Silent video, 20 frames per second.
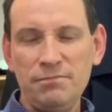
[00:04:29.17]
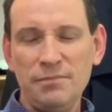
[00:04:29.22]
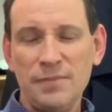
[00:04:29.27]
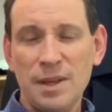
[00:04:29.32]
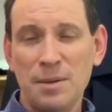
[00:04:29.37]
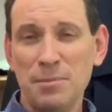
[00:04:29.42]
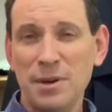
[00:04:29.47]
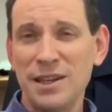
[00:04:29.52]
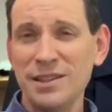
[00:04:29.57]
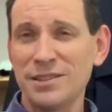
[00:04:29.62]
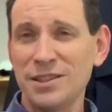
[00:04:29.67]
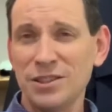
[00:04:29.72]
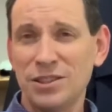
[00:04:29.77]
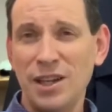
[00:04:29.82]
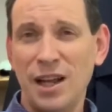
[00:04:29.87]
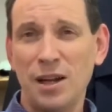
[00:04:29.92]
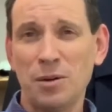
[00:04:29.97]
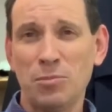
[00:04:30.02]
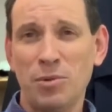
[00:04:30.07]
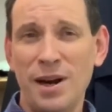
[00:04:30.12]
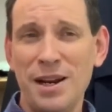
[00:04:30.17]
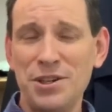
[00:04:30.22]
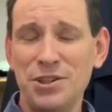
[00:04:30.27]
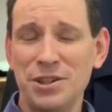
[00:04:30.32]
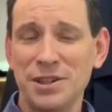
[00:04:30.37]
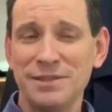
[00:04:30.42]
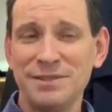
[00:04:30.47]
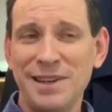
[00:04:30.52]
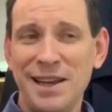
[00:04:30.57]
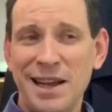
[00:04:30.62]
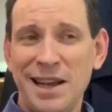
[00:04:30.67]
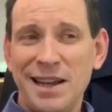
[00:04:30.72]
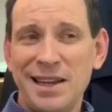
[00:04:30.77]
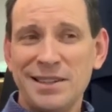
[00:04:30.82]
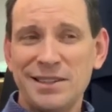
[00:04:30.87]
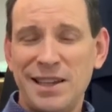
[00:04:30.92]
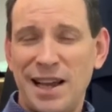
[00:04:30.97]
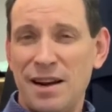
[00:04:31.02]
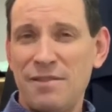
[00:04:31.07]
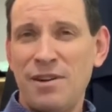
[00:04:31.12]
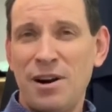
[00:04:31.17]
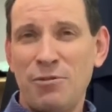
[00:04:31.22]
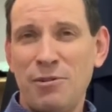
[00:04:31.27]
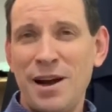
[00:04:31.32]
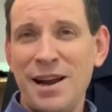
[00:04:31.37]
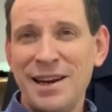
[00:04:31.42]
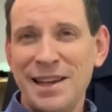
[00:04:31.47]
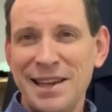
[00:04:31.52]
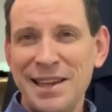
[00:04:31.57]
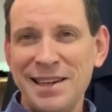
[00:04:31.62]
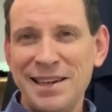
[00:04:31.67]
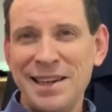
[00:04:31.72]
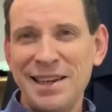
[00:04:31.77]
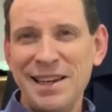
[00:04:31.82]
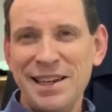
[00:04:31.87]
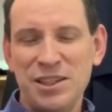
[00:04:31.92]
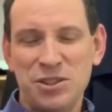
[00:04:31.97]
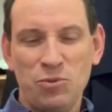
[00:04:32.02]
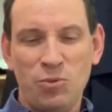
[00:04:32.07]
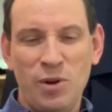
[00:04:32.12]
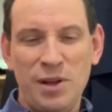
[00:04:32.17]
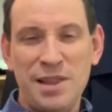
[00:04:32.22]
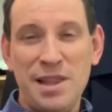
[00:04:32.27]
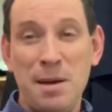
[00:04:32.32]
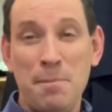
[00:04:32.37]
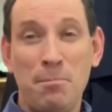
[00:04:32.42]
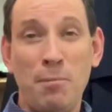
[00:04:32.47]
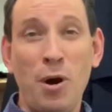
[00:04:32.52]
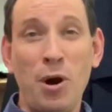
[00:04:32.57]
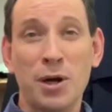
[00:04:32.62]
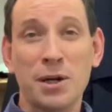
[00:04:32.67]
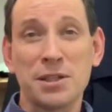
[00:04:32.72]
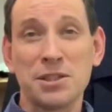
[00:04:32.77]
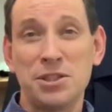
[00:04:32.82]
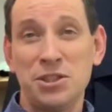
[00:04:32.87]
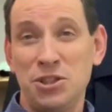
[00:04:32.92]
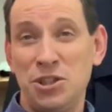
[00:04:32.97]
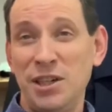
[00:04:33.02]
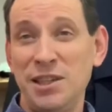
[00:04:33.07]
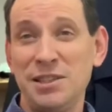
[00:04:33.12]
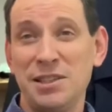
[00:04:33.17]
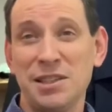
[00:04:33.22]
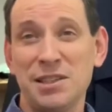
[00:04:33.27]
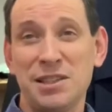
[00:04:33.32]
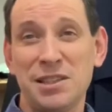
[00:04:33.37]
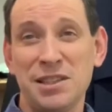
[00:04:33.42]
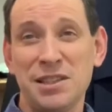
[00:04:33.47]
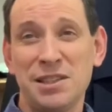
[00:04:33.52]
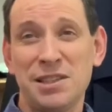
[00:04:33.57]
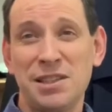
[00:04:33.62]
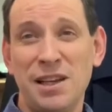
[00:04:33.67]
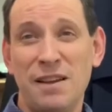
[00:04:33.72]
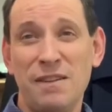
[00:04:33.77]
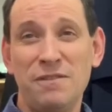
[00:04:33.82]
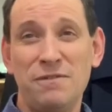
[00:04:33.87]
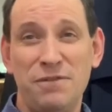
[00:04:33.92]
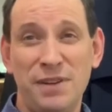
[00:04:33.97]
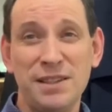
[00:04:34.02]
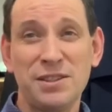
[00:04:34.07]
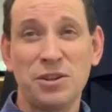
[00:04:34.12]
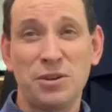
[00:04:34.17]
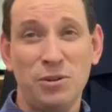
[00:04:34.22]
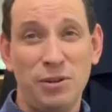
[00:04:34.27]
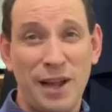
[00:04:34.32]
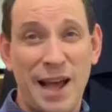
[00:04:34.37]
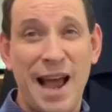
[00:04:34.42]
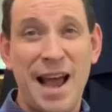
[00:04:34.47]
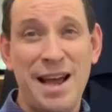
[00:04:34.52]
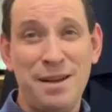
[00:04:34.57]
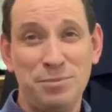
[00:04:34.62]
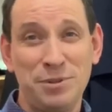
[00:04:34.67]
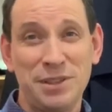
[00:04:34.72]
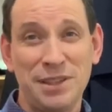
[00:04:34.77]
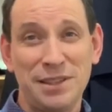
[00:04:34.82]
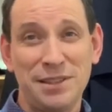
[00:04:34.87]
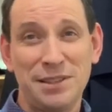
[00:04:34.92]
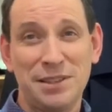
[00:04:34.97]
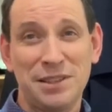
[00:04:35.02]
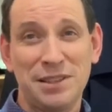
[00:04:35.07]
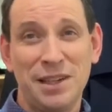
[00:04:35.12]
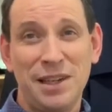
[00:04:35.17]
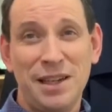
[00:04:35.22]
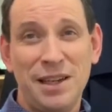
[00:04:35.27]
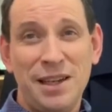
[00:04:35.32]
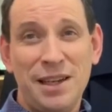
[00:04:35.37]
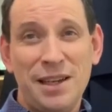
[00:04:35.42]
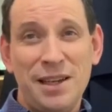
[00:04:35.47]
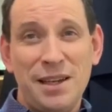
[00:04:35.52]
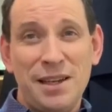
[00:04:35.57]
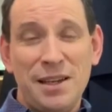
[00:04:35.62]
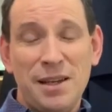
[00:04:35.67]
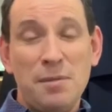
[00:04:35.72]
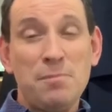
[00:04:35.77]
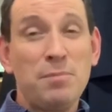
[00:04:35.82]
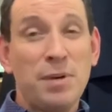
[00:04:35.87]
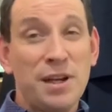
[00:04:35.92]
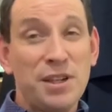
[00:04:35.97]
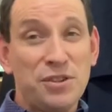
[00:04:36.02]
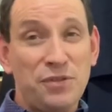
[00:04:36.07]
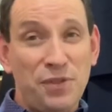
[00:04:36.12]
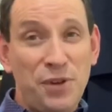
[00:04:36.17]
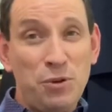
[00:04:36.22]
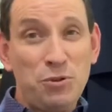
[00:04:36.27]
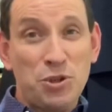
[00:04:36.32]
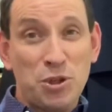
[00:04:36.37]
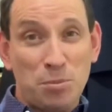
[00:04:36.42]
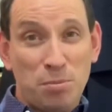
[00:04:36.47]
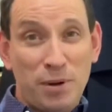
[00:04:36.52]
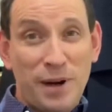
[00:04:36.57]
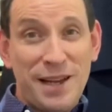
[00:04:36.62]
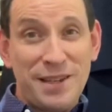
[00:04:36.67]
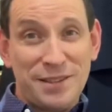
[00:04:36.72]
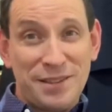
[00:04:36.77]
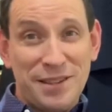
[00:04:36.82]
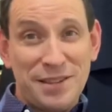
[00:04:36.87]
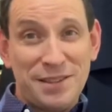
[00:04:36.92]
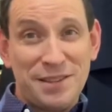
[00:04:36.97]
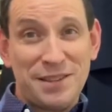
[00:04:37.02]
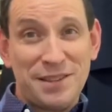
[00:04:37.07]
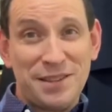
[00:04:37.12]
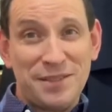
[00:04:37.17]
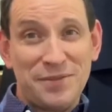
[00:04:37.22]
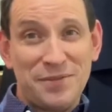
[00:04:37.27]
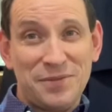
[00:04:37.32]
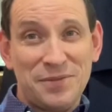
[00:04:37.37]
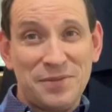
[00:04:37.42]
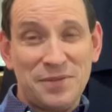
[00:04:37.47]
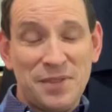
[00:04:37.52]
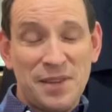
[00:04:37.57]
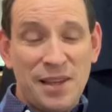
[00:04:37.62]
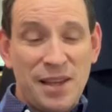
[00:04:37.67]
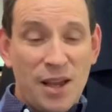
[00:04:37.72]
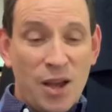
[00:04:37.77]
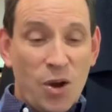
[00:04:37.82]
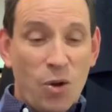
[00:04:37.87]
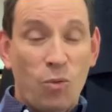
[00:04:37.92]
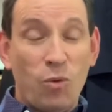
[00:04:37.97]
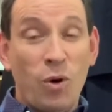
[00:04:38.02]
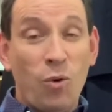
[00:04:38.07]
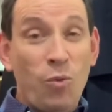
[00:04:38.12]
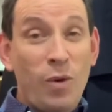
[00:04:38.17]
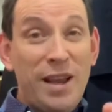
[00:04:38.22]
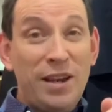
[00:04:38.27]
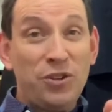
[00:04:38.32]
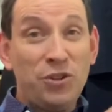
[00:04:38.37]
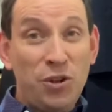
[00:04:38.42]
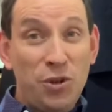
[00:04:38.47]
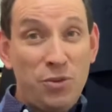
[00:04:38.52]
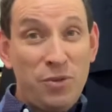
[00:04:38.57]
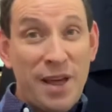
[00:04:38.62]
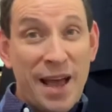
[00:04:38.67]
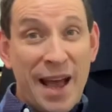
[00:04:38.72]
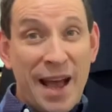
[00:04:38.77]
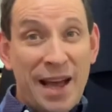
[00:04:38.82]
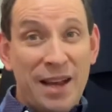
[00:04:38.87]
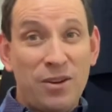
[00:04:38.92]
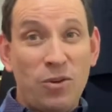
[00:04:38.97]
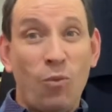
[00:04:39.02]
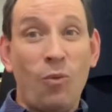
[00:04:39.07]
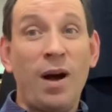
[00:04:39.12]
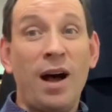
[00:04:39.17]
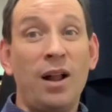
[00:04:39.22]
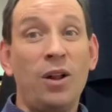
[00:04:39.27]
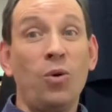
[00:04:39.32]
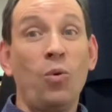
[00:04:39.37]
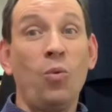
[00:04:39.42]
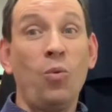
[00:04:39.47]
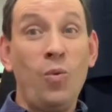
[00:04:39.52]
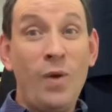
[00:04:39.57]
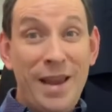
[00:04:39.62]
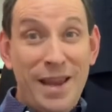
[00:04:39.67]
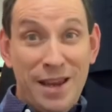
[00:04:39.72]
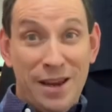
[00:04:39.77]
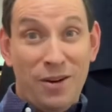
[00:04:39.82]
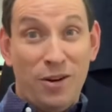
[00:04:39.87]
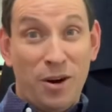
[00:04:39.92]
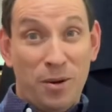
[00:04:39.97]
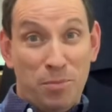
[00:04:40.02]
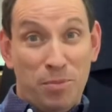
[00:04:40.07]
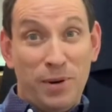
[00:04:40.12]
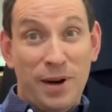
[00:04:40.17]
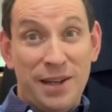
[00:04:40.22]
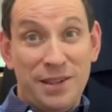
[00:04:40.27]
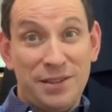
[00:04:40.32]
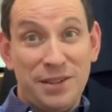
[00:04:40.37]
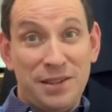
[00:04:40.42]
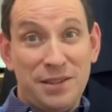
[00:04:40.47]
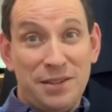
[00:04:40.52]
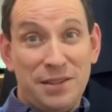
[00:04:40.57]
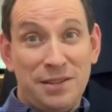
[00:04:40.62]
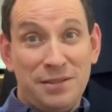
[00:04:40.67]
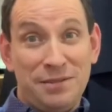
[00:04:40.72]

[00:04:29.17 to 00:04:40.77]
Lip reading: Because the celebration, it's kind of ironic, isn't it? It's one that marks Jesus's physical absence, but his future presence. Well, we do that while we are present.